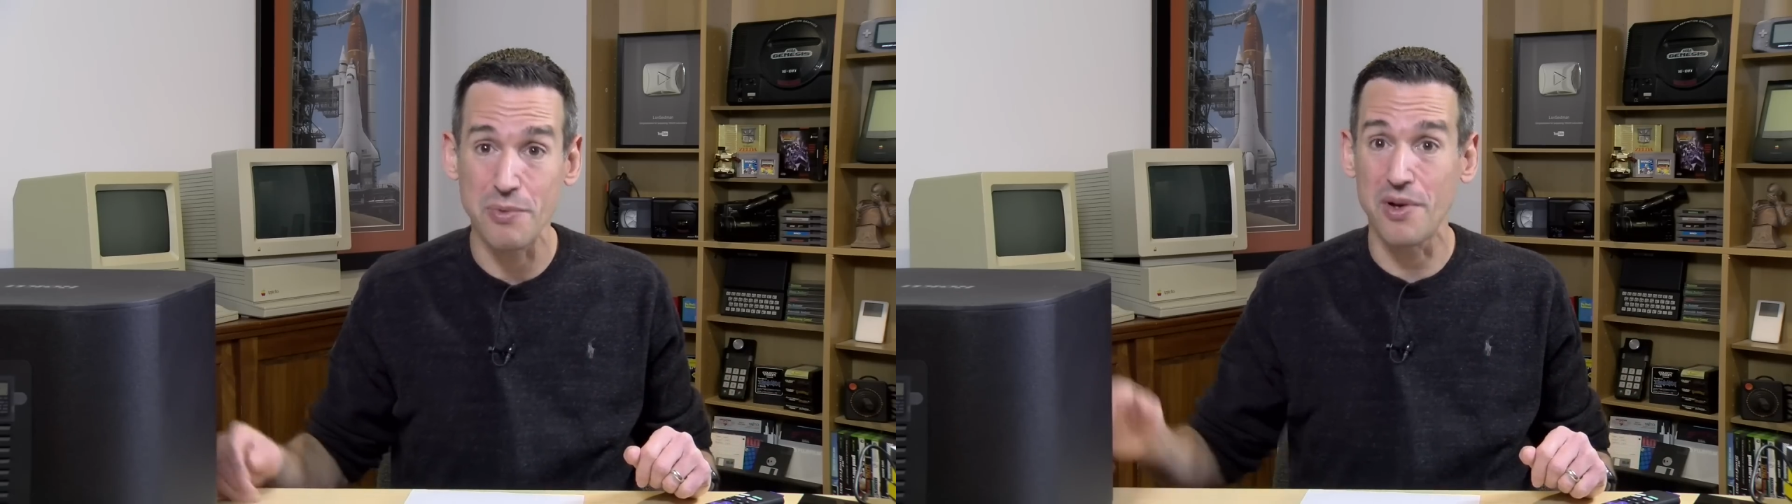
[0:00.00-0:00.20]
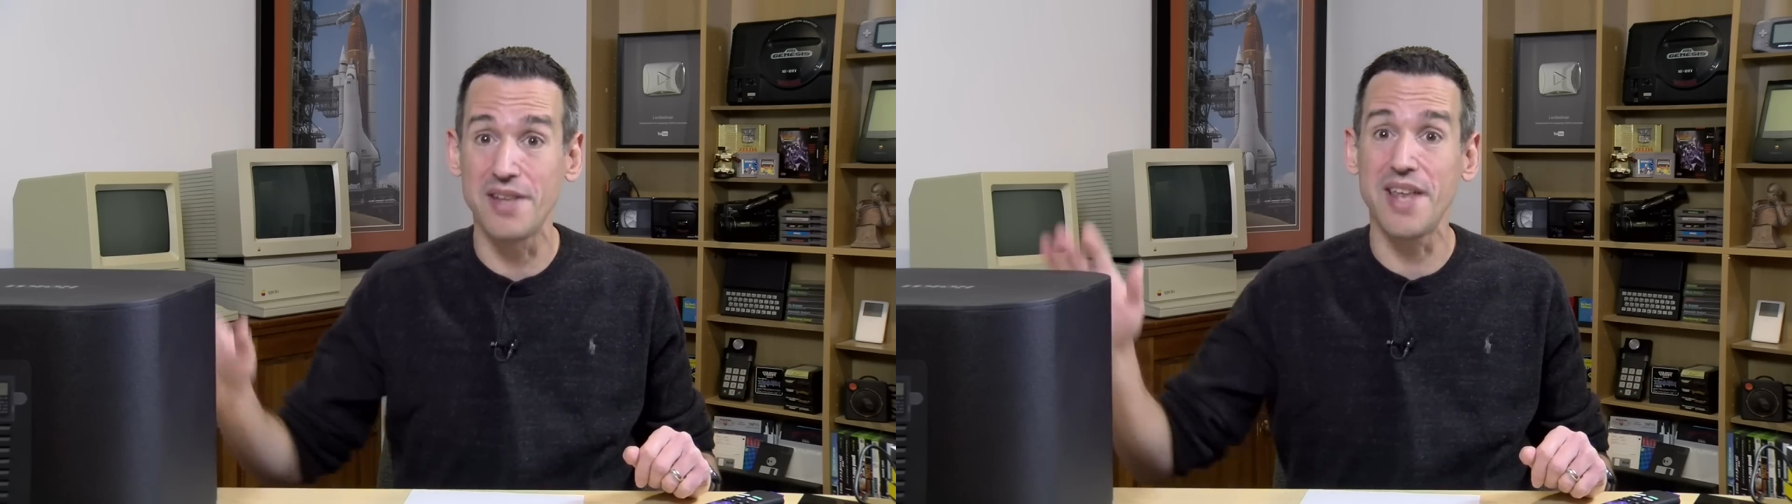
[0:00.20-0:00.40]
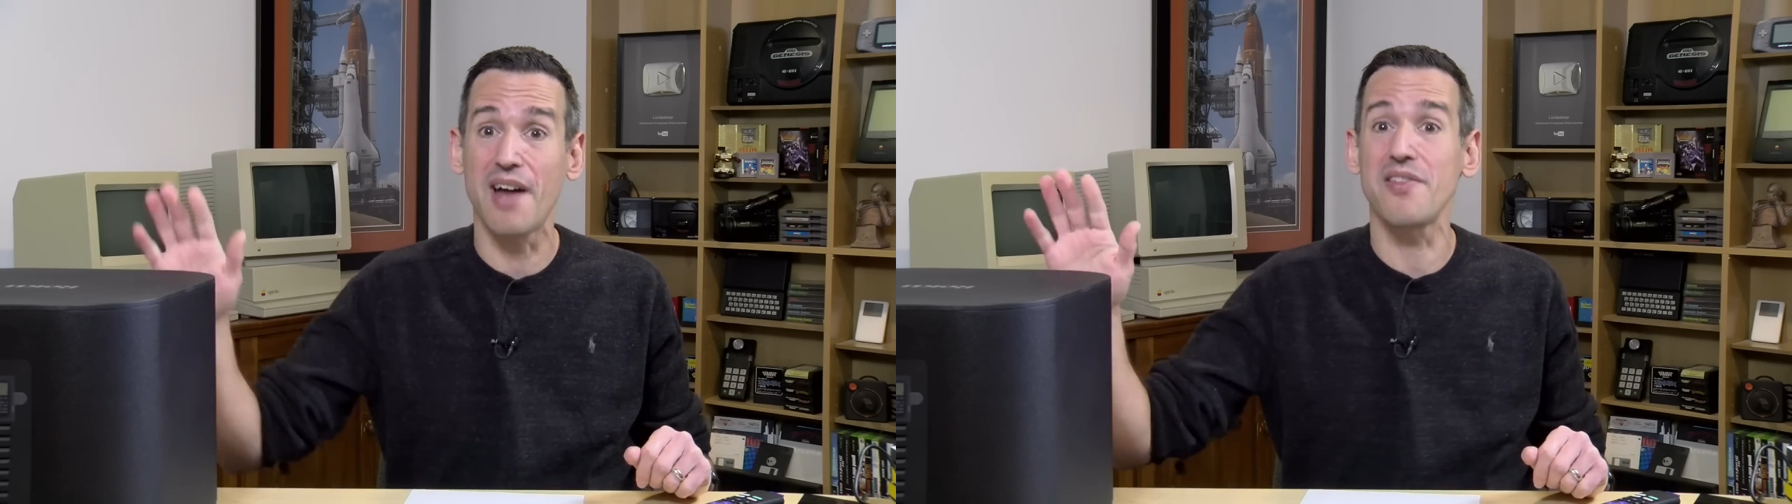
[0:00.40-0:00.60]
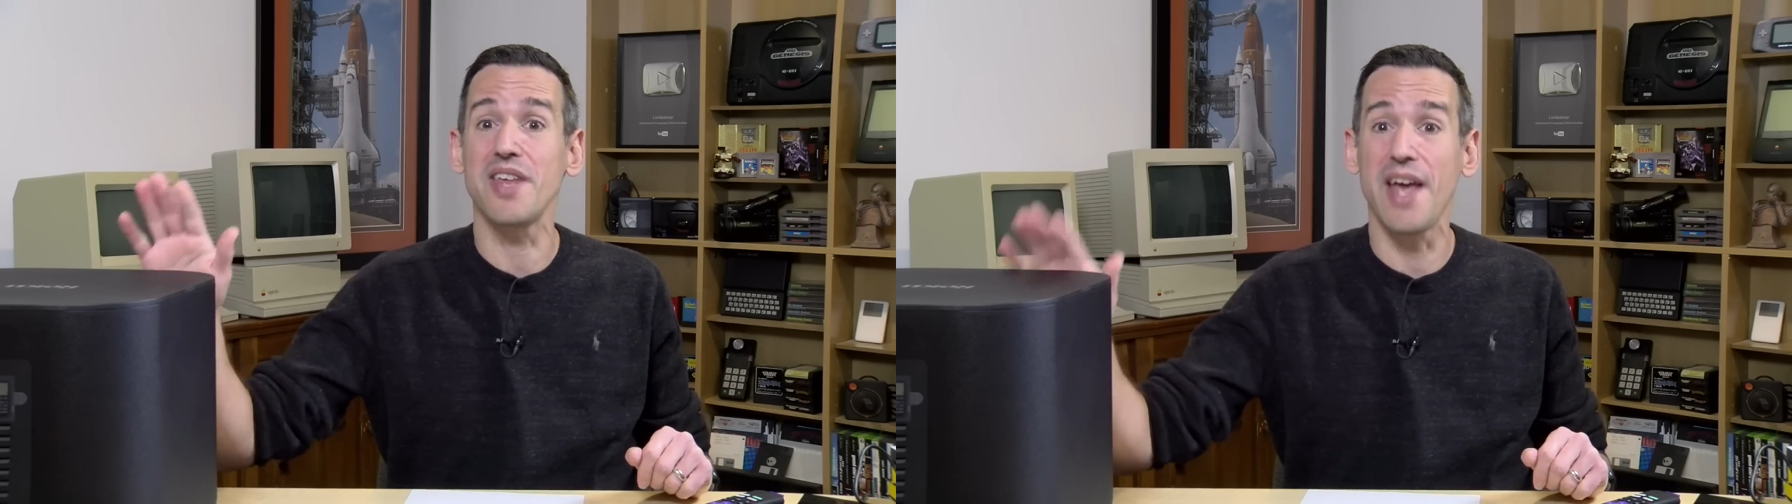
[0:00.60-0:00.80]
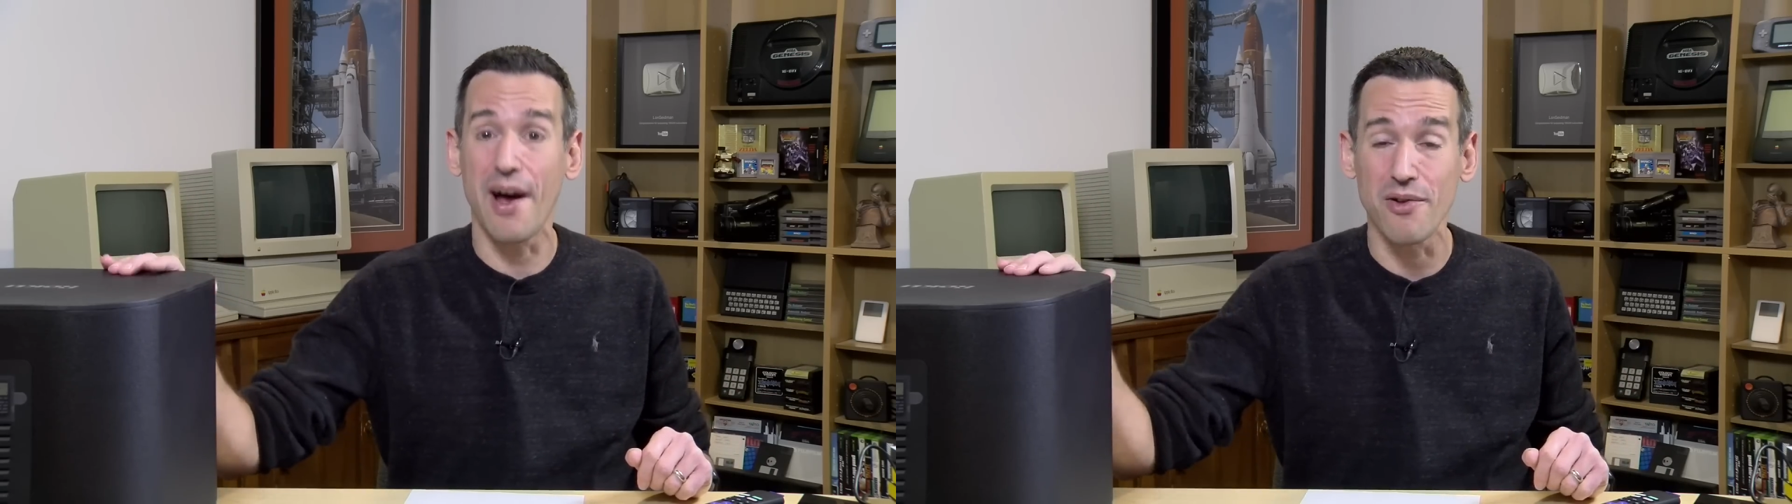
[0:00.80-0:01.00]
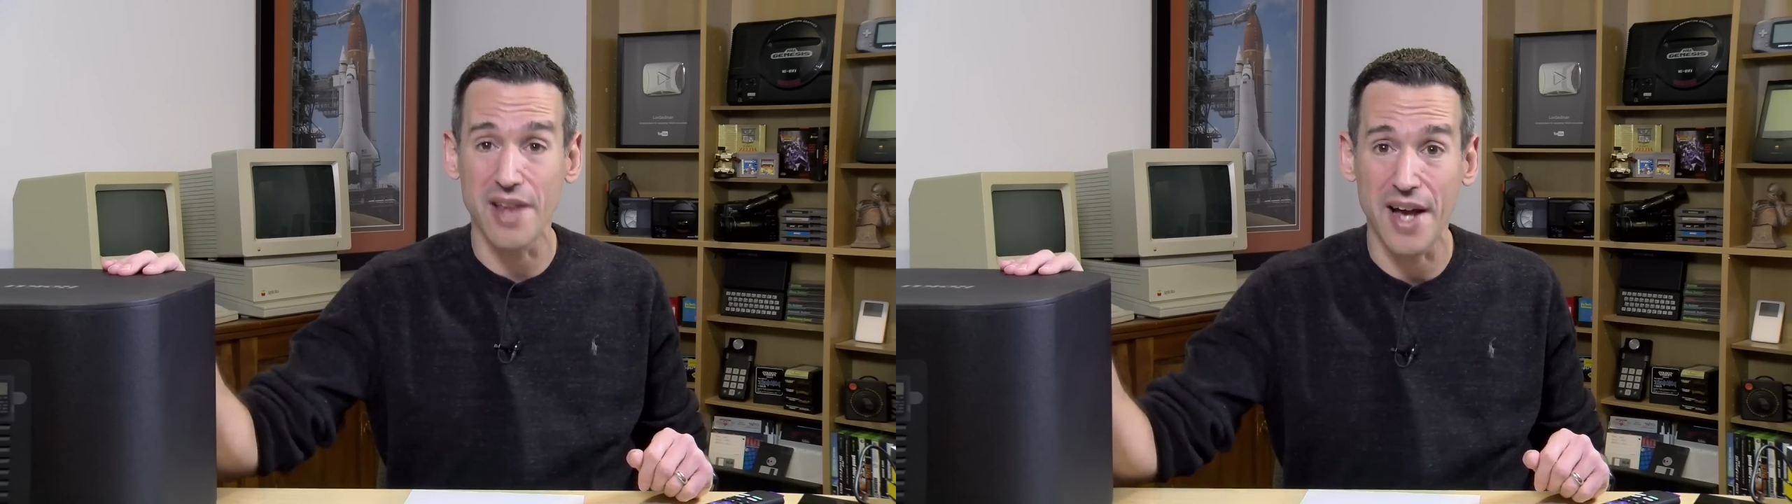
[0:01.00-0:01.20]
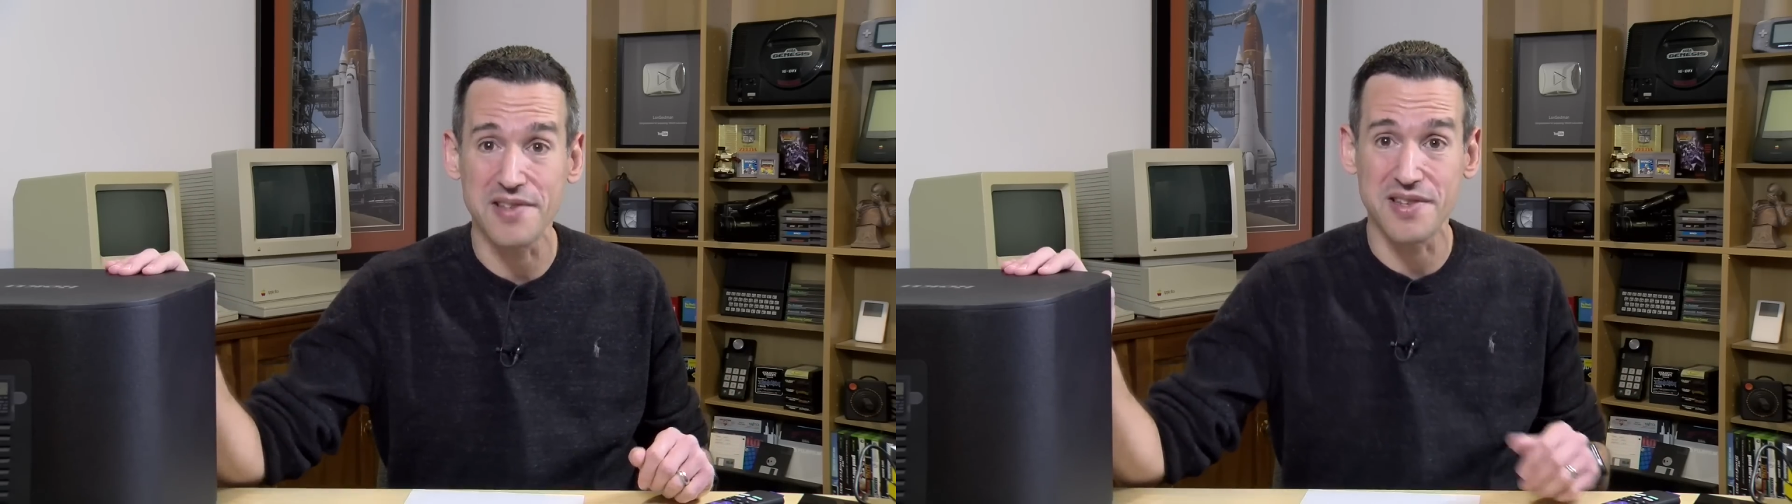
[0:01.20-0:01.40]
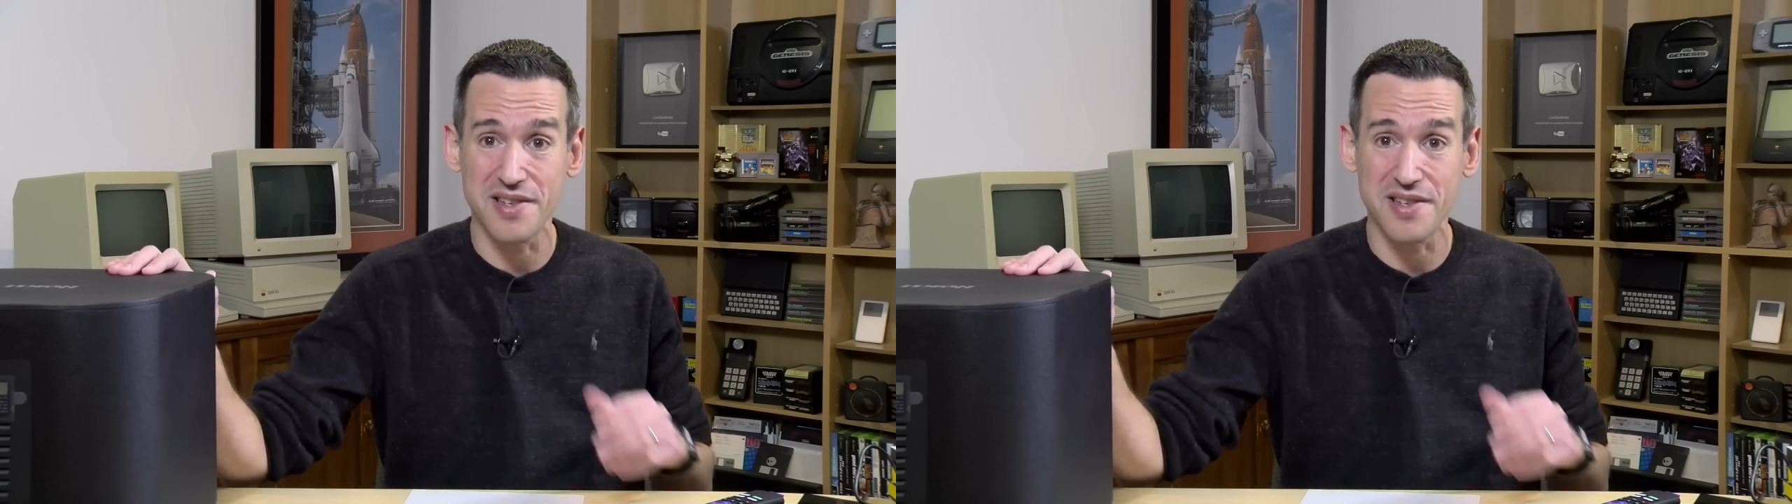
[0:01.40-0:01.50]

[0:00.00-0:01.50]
It will undoubtedly outlast